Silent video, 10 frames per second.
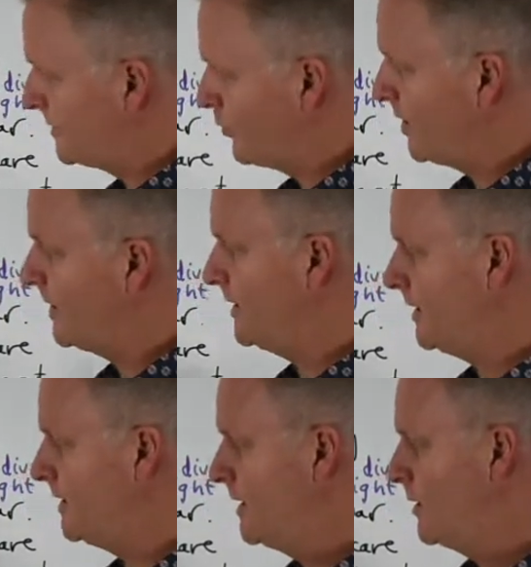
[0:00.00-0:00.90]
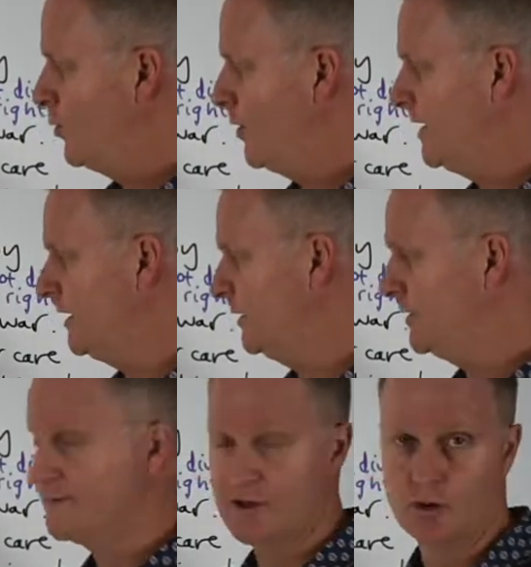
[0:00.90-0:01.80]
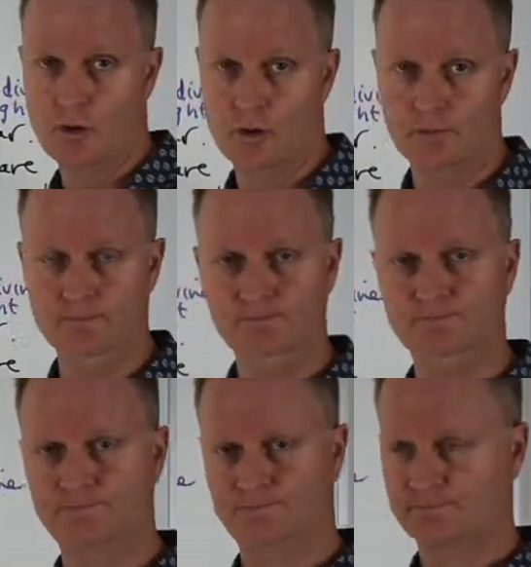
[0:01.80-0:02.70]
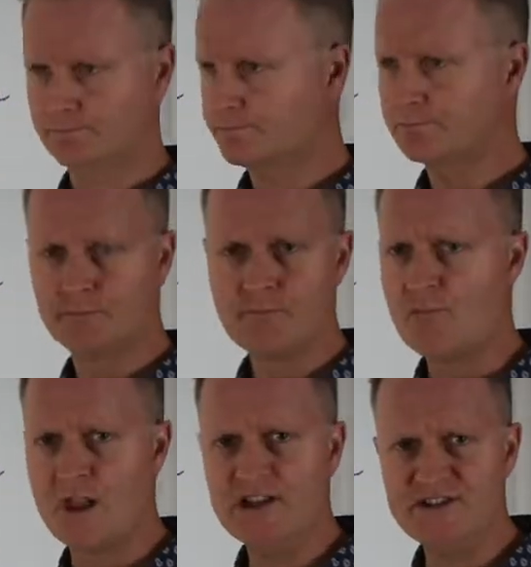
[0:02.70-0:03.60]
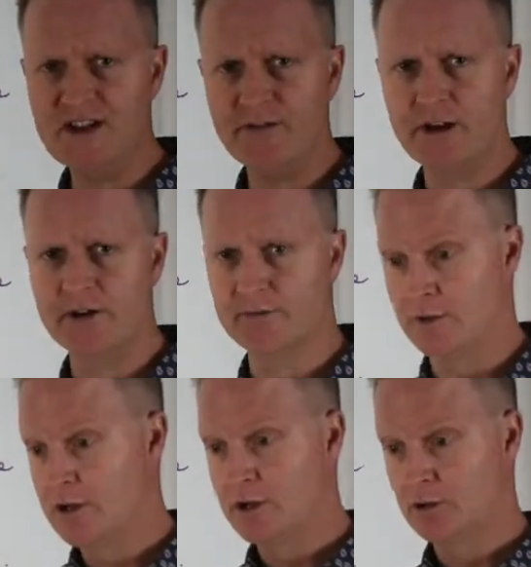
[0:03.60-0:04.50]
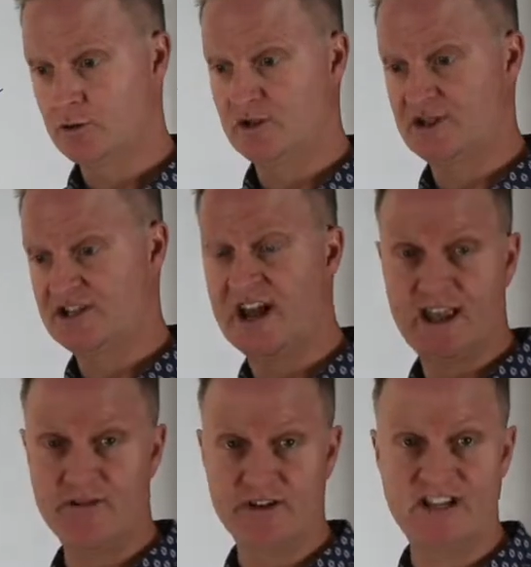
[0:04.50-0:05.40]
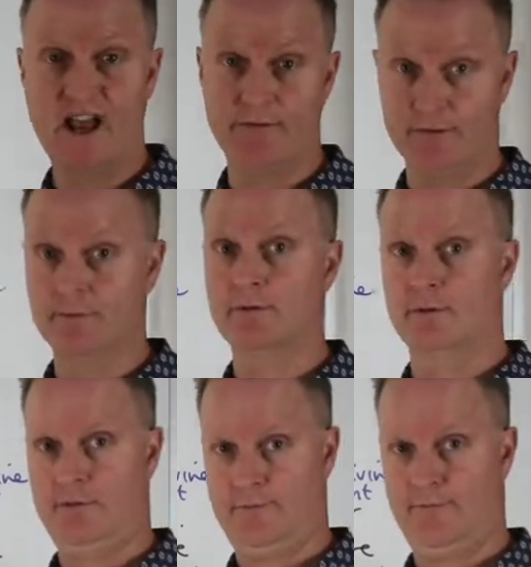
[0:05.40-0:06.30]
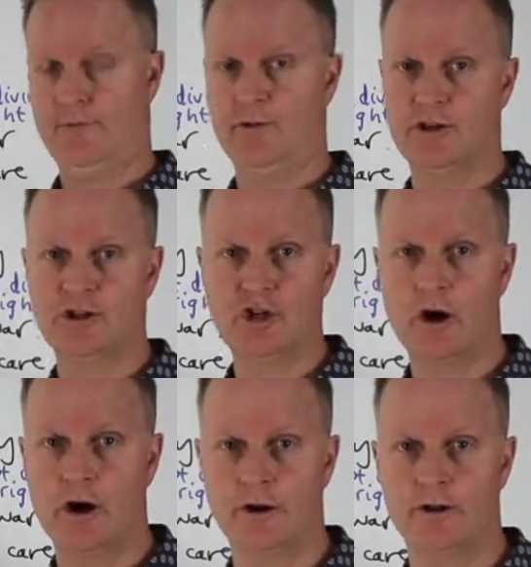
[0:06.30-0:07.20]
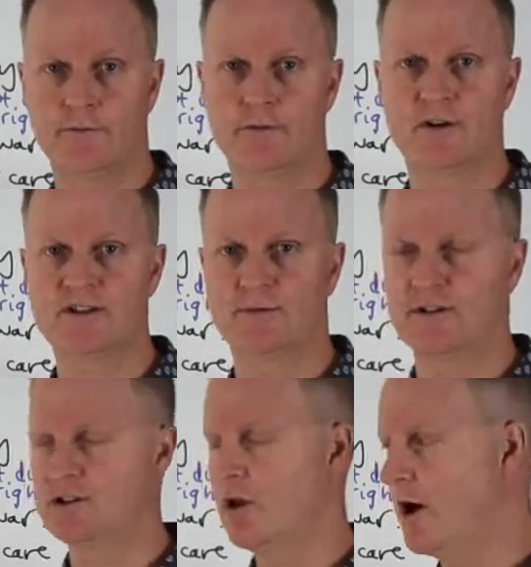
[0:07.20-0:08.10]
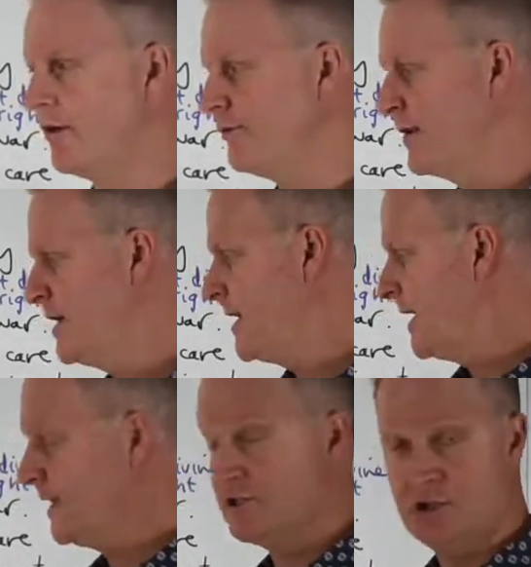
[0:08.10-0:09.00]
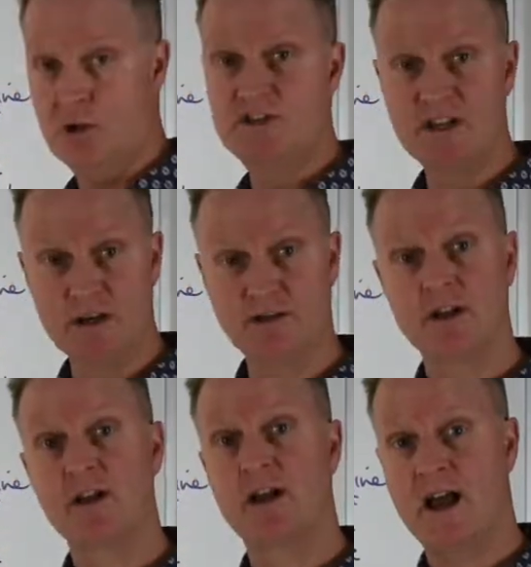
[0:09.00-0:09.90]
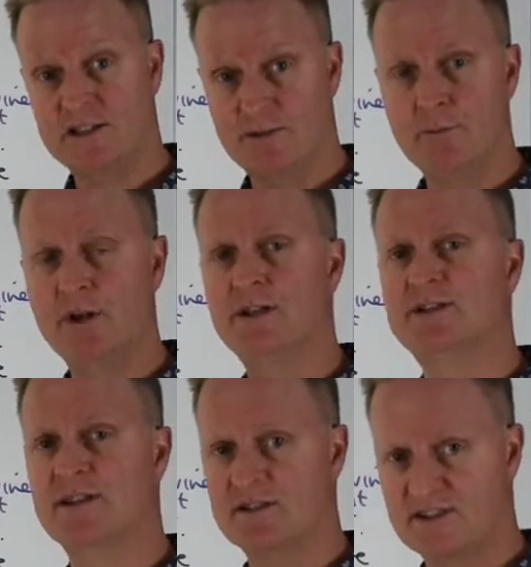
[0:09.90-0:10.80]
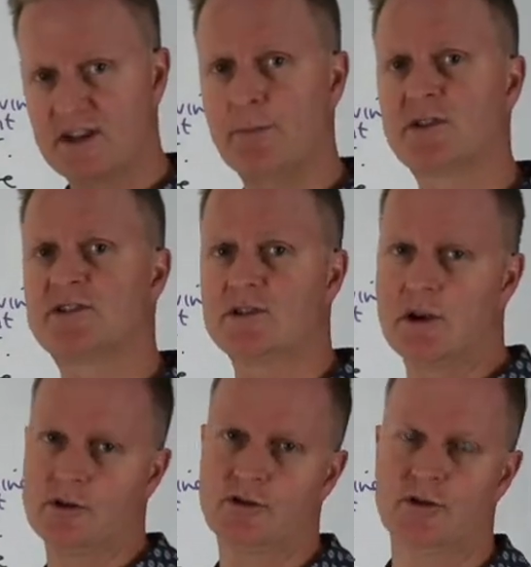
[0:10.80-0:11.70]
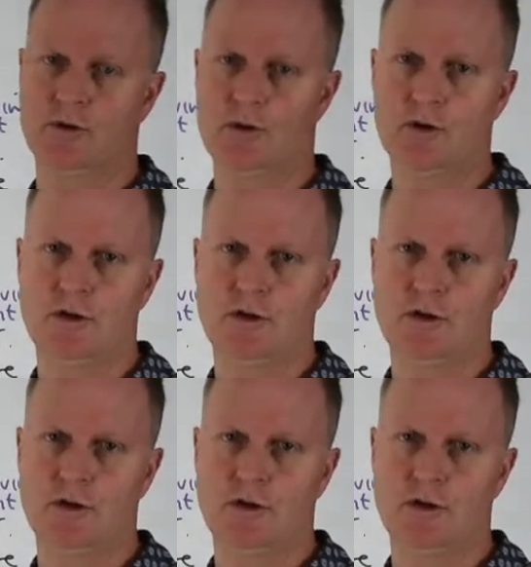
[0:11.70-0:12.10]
that when he leaves the court, he's never going to stay in the tavern for the entirety of the rest of his life. He's using it as a means, as a stepping stone to